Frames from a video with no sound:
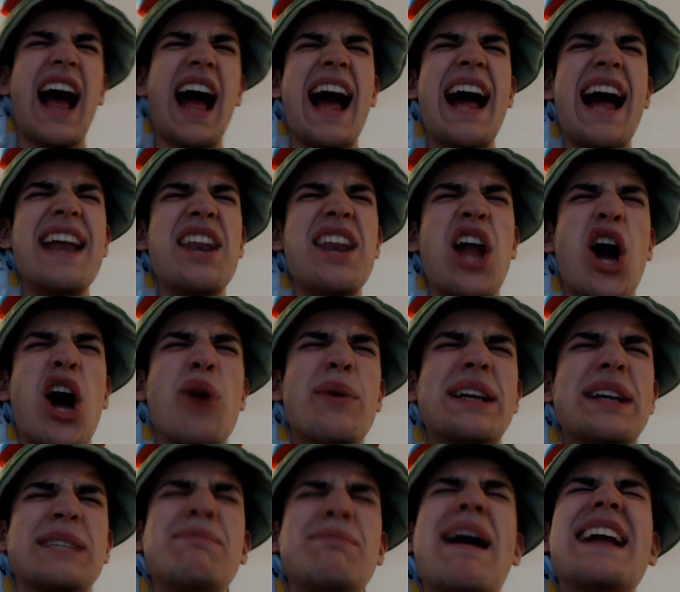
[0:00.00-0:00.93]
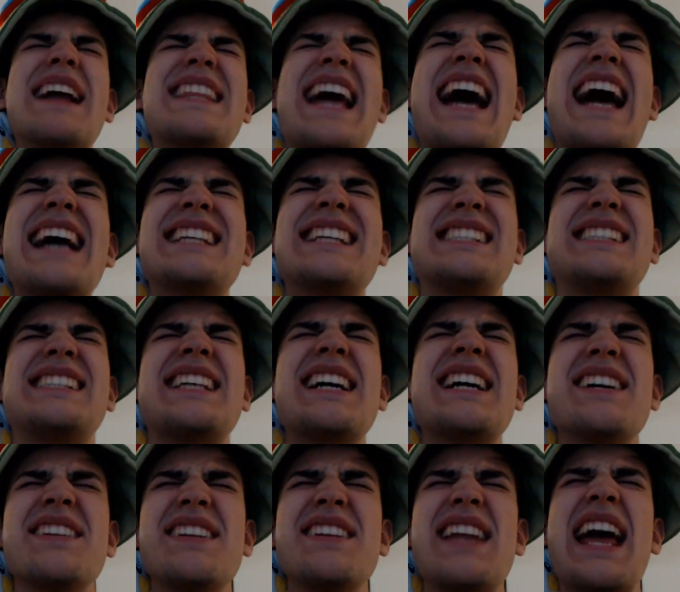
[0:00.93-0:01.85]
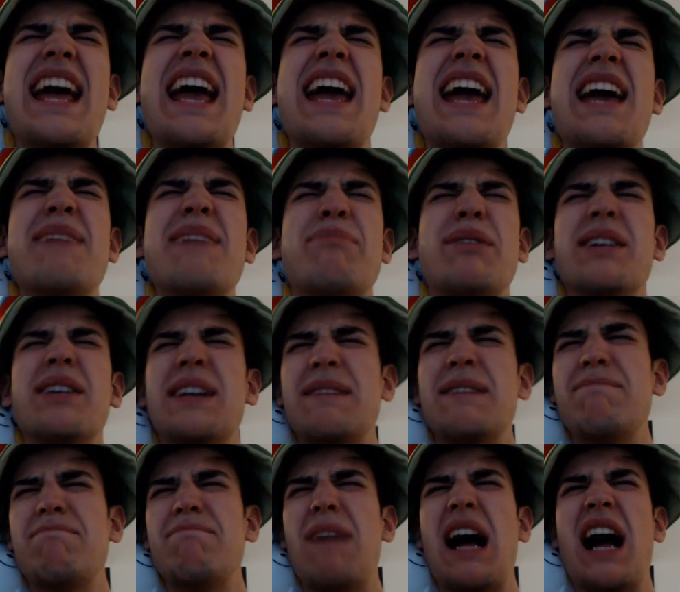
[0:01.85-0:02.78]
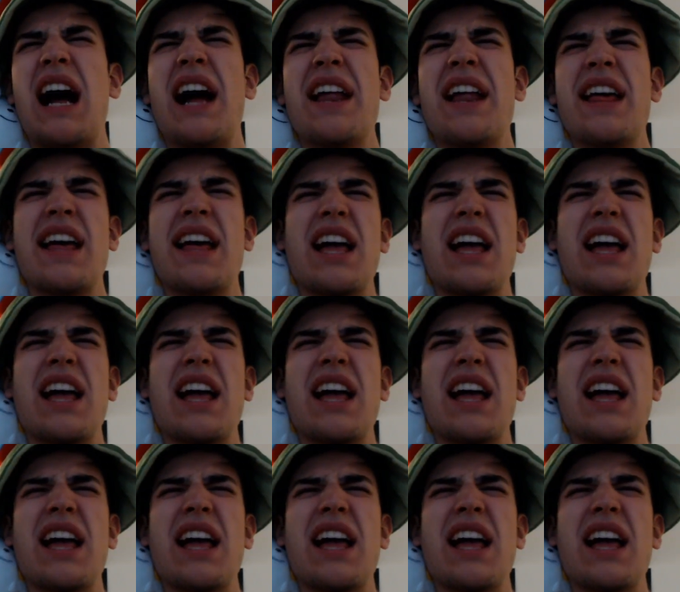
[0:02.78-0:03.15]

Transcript: I know it's my destiny, Pokemon.